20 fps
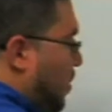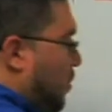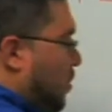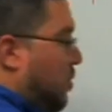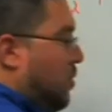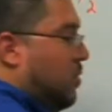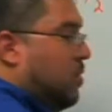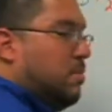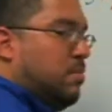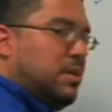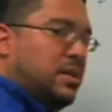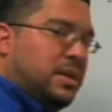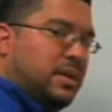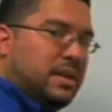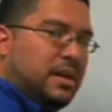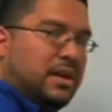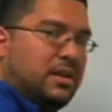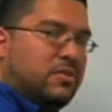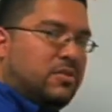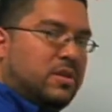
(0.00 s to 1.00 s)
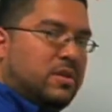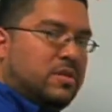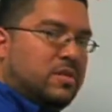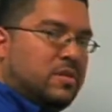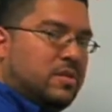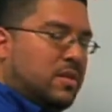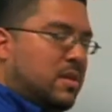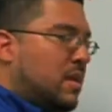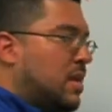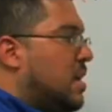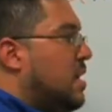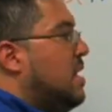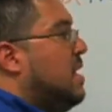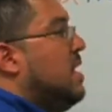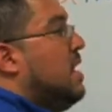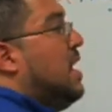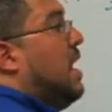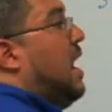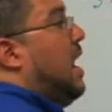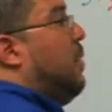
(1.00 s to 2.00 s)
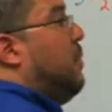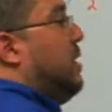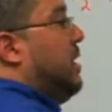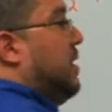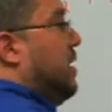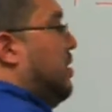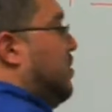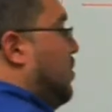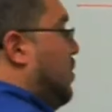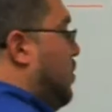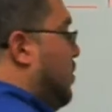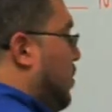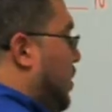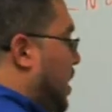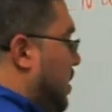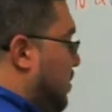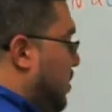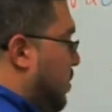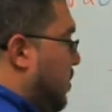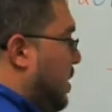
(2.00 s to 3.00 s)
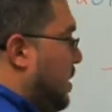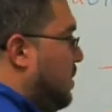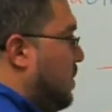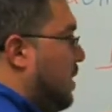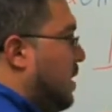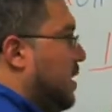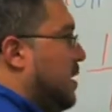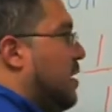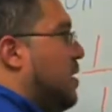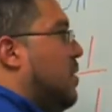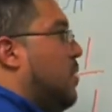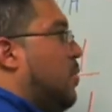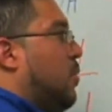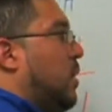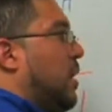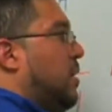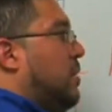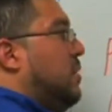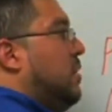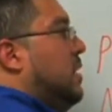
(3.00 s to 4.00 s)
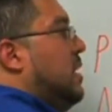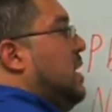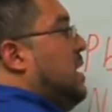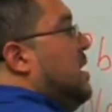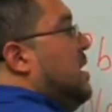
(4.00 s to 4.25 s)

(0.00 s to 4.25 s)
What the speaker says: 2 complete nitrates. How many nitrates do I have on the right side? Well,